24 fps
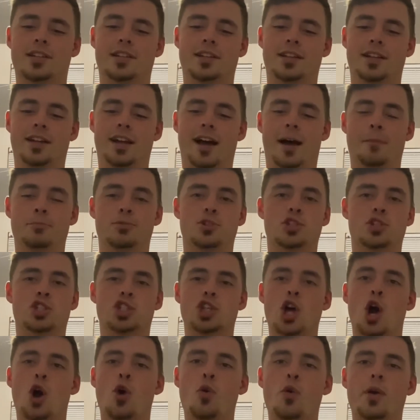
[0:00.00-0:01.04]
I'm
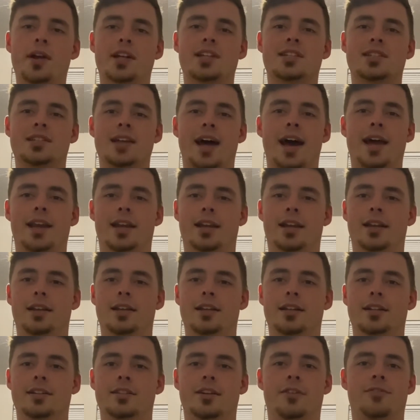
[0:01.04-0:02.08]
so excited
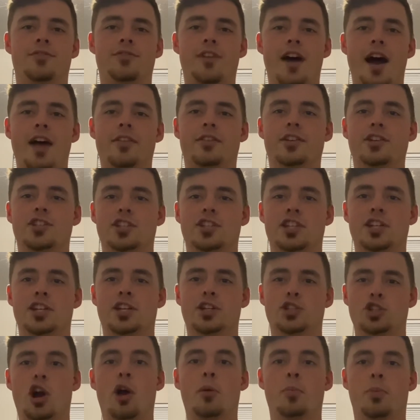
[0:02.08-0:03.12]
to finally see
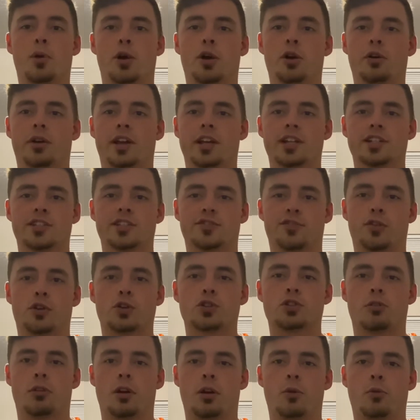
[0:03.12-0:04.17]
Joe Burrow get his first
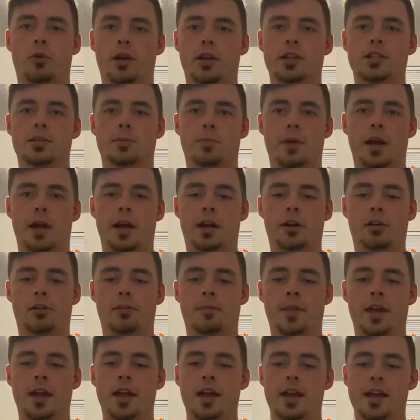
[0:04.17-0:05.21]
career win as a Bengal.
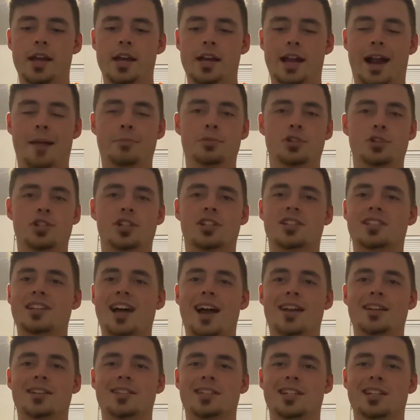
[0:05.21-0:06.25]
I'm just
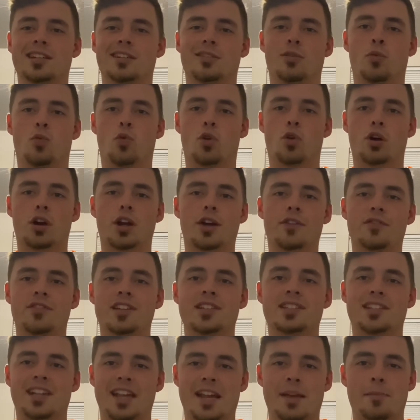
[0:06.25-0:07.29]
excited to see the work of
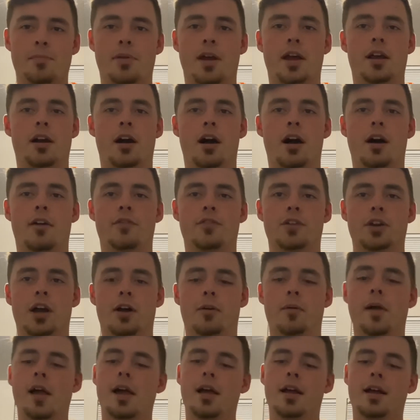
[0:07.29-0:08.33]
this team pay off. You
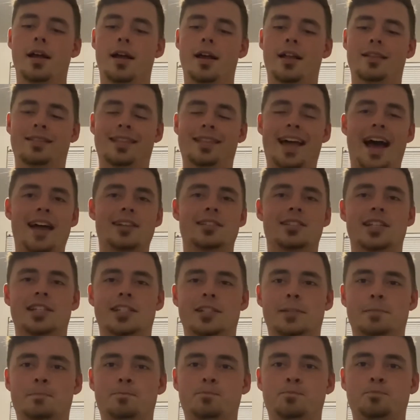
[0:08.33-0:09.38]
know, last
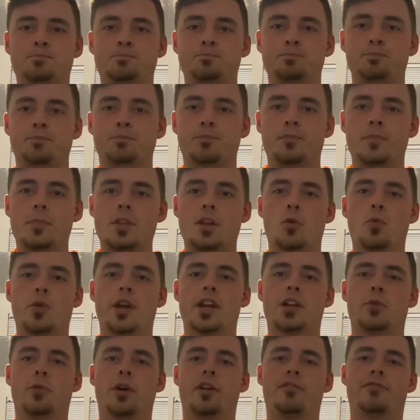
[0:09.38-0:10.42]
season, we
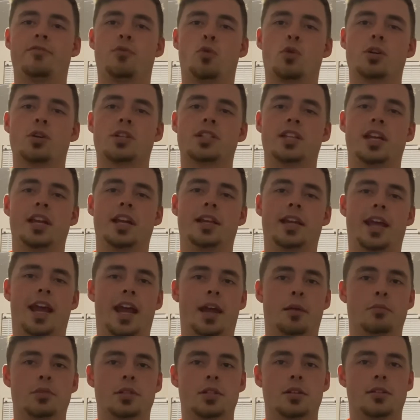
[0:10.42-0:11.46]
had to wait 14
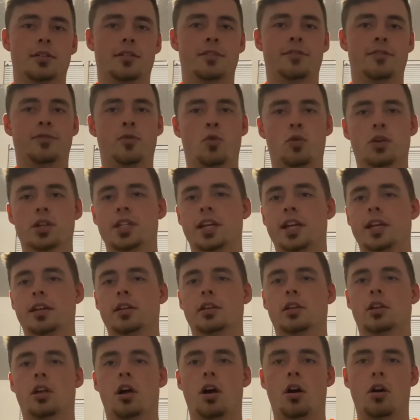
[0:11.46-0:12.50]
games,
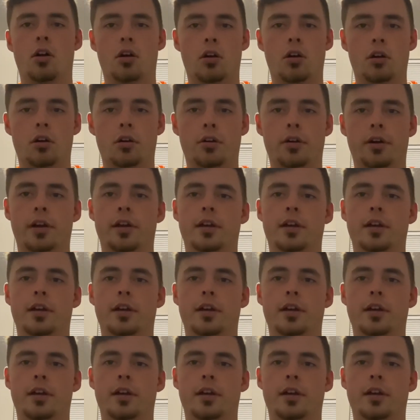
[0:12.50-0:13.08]
14 long,